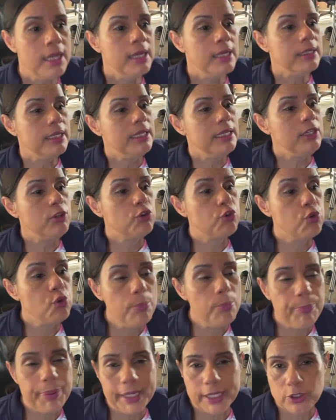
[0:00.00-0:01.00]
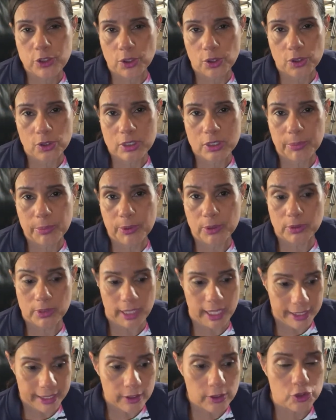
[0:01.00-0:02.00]
Then he drew pictures about
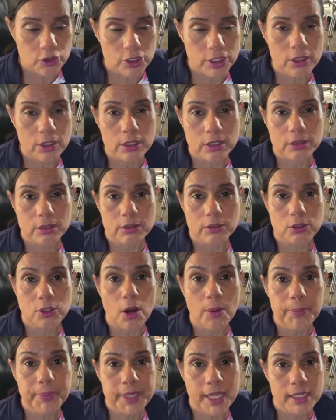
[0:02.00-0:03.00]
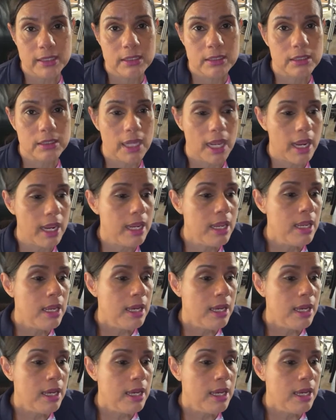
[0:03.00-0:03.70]
the energy on dump yesterday,